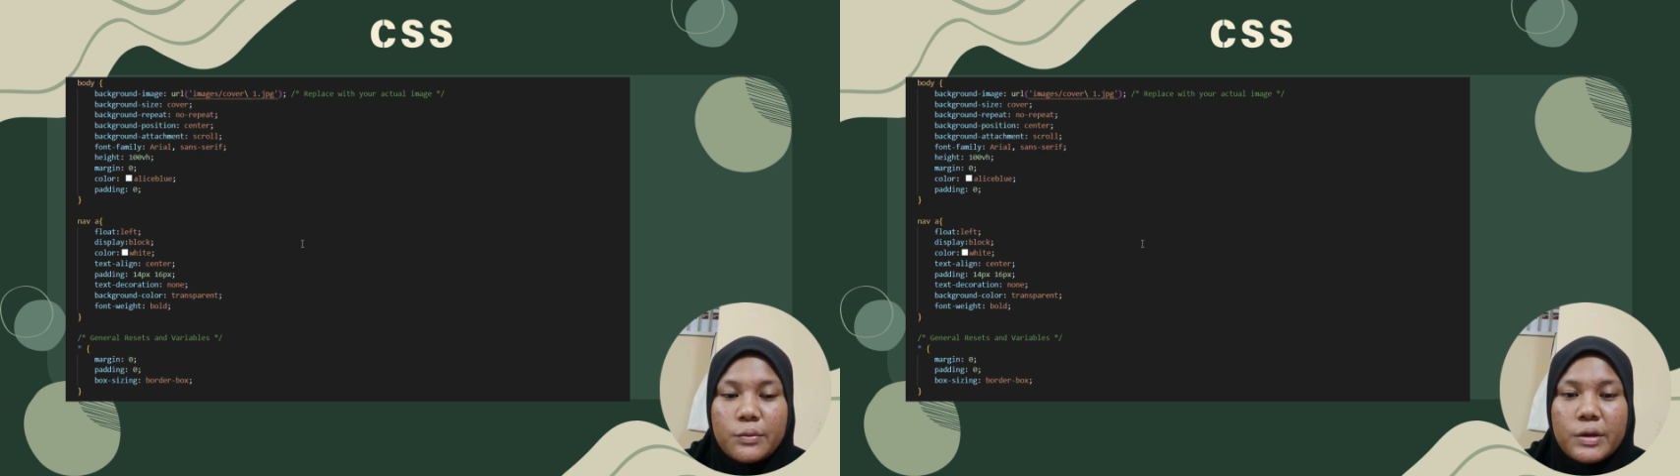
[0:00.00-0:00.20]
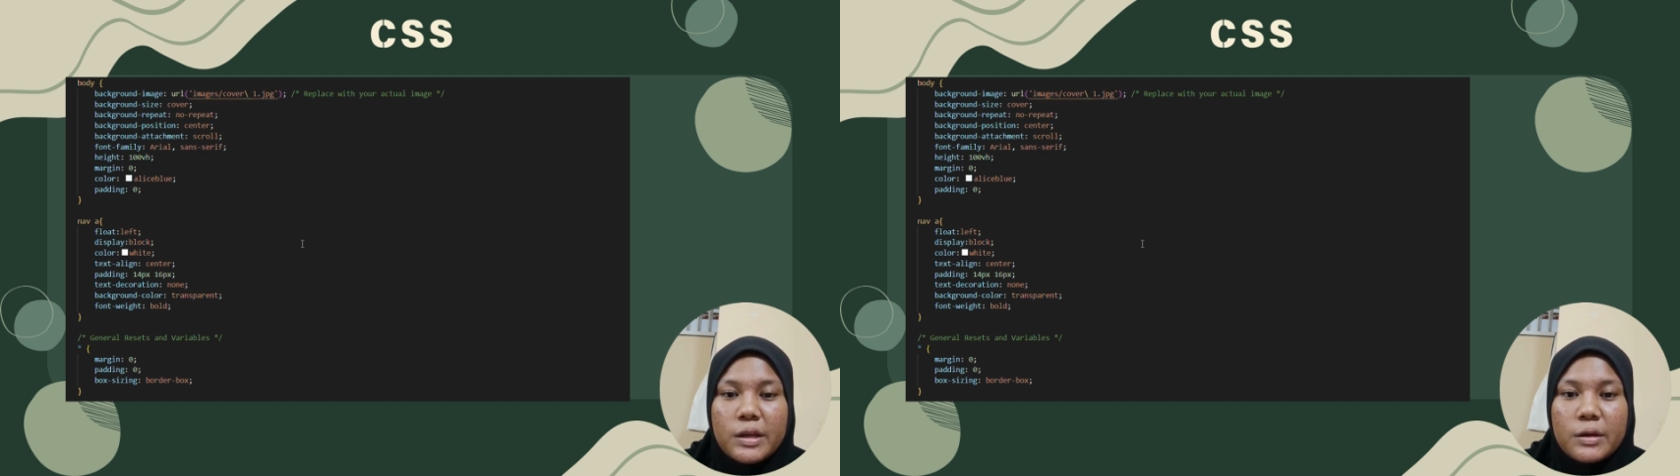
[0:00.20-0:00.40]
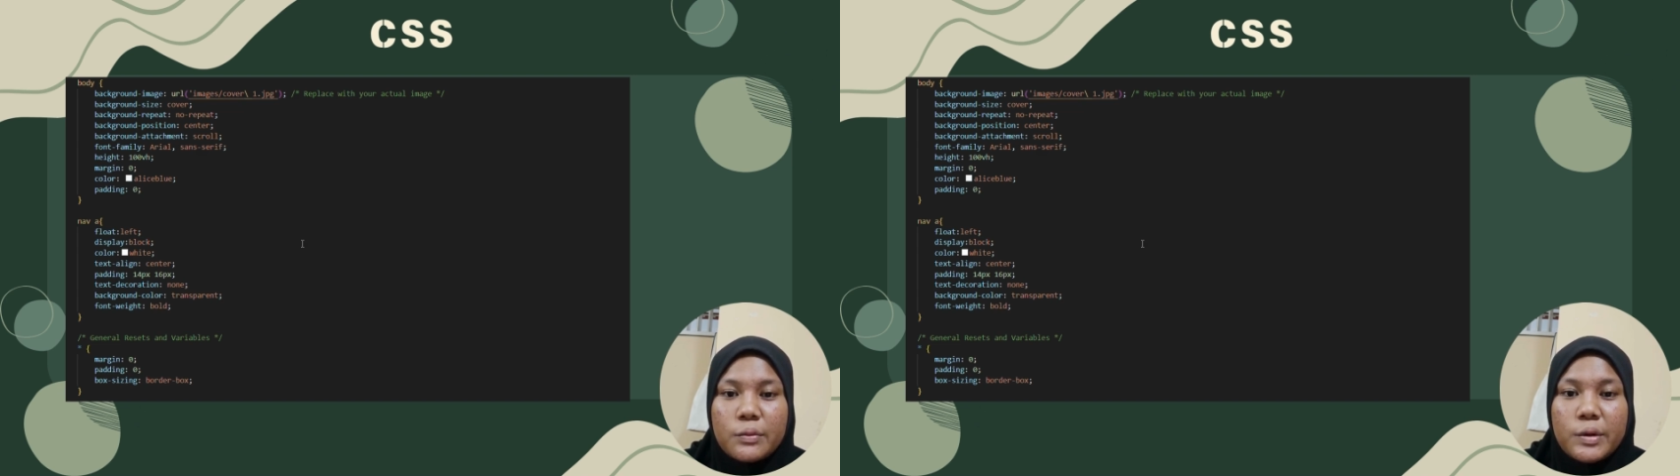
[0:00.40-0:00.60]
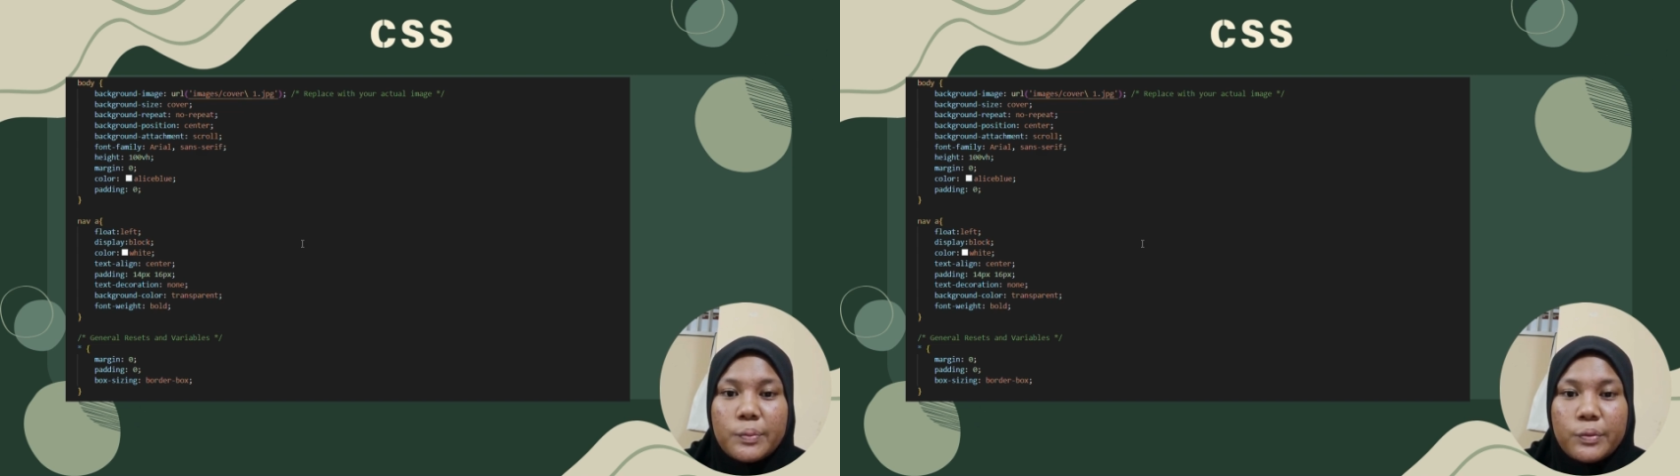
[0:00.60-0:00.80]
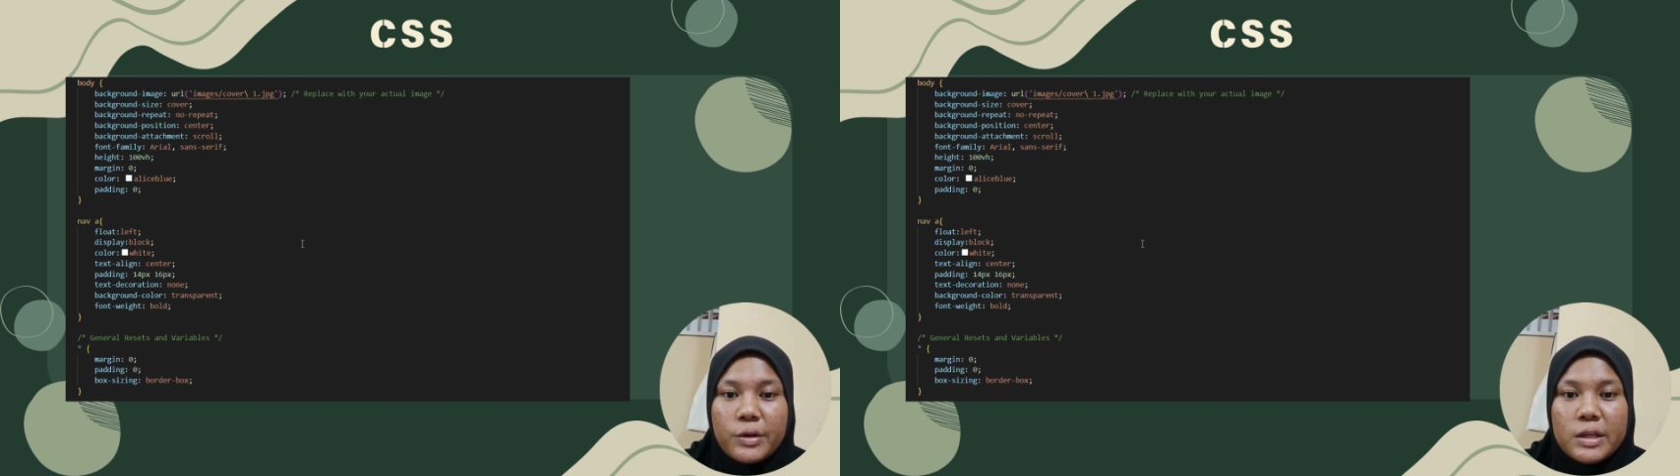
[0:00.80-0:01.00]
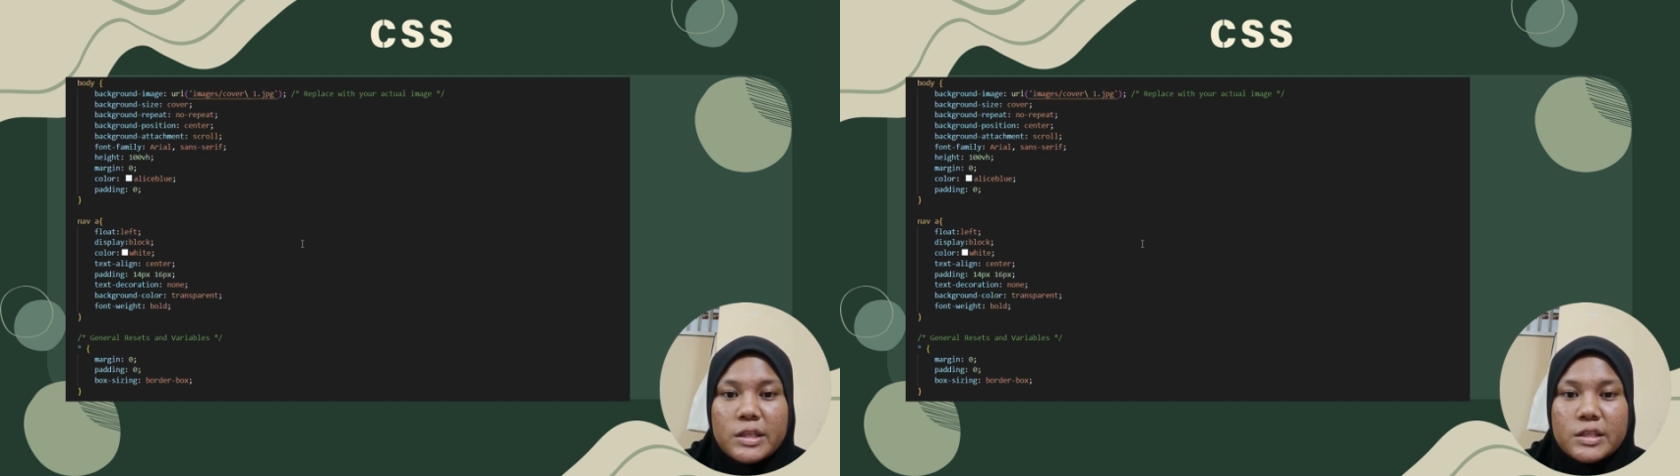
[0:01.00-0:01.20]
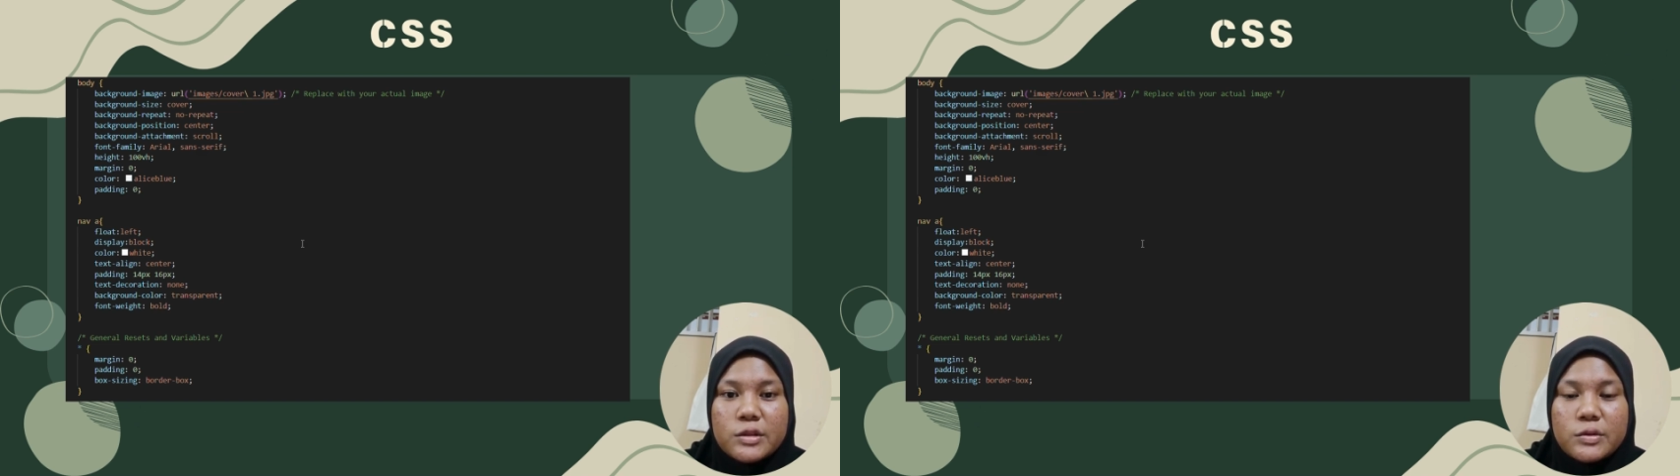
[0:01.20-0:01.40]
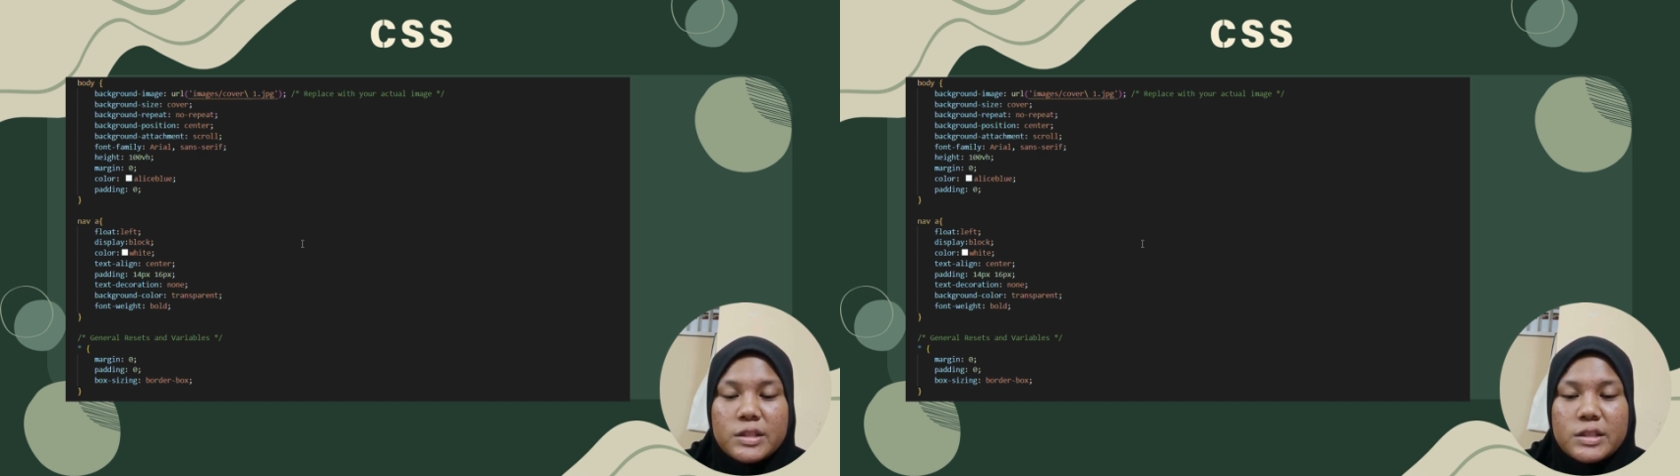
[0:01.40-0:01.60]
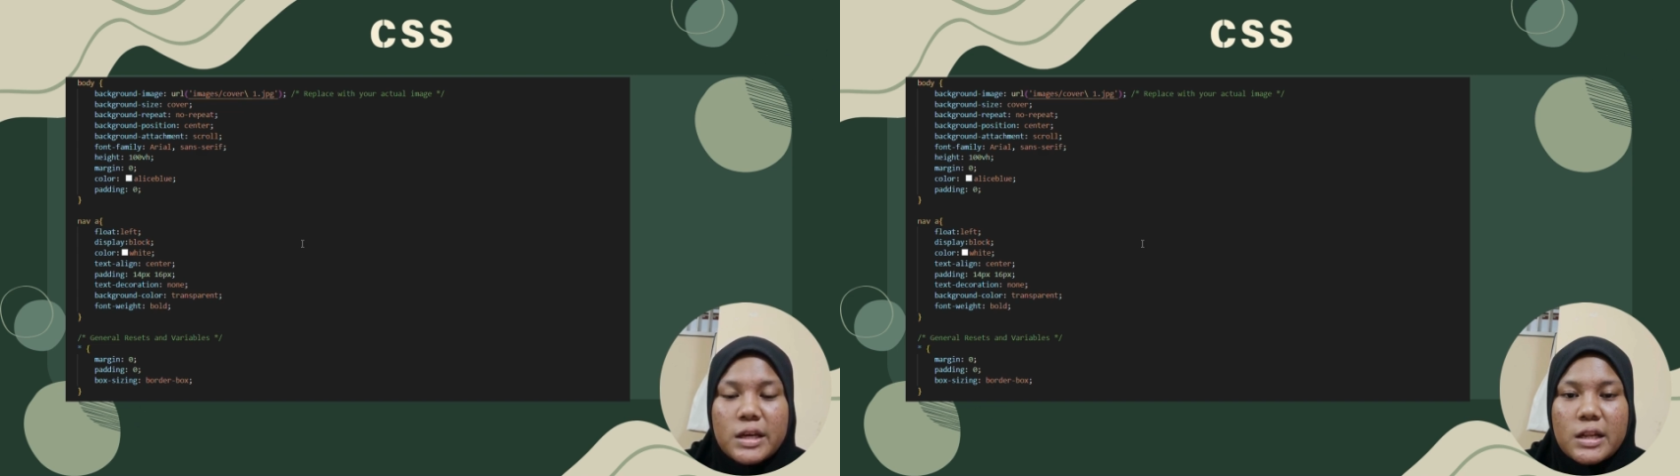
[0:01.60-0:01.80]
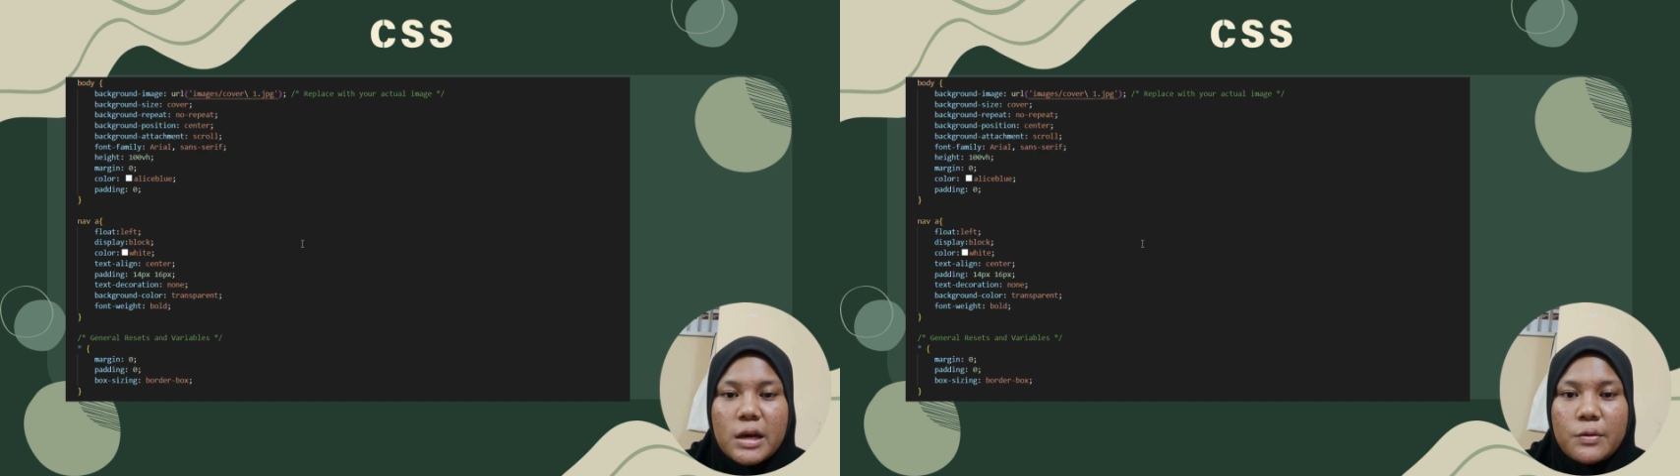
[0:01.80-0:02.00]
We put this to
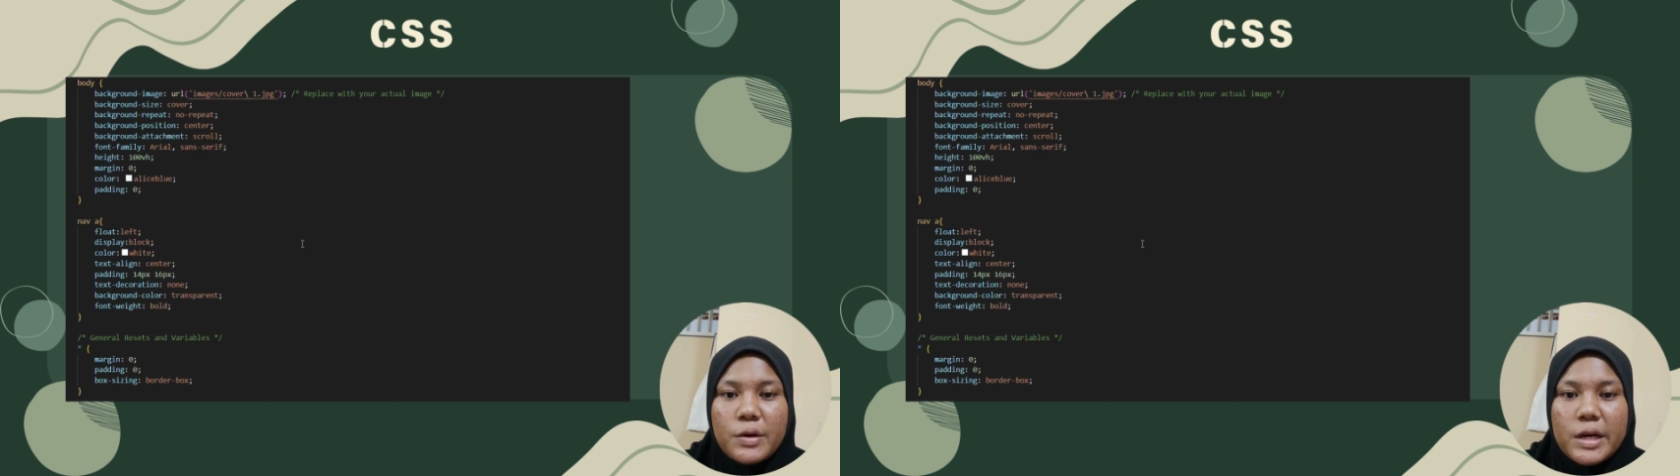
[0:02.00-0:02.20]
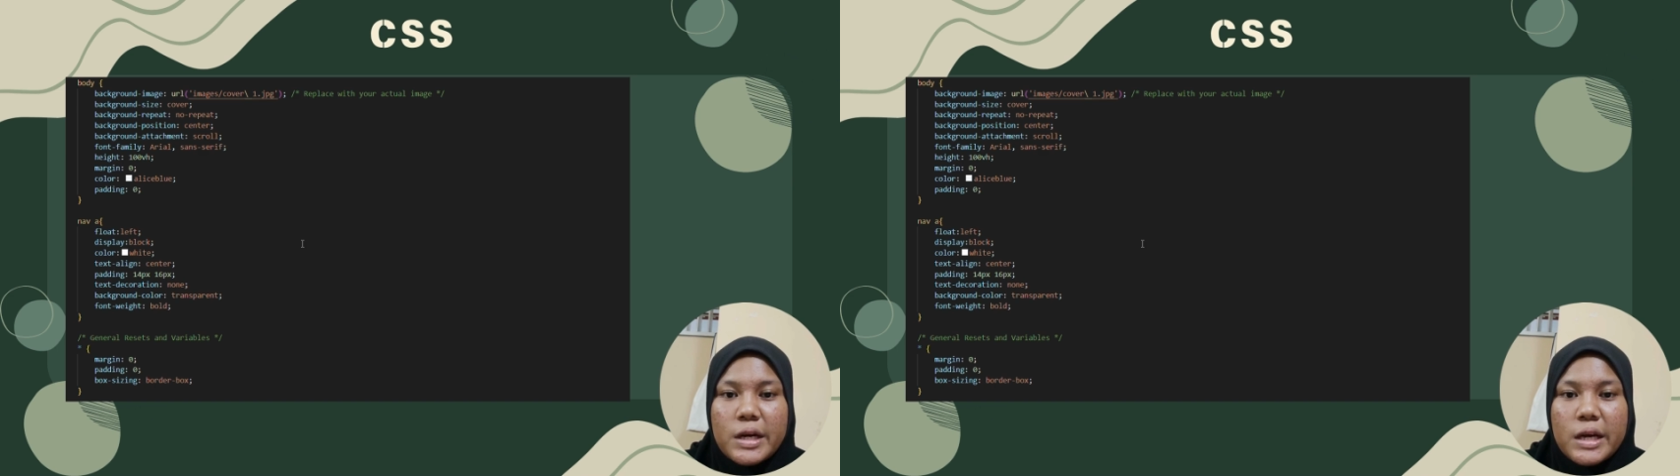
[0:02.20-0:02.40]
style our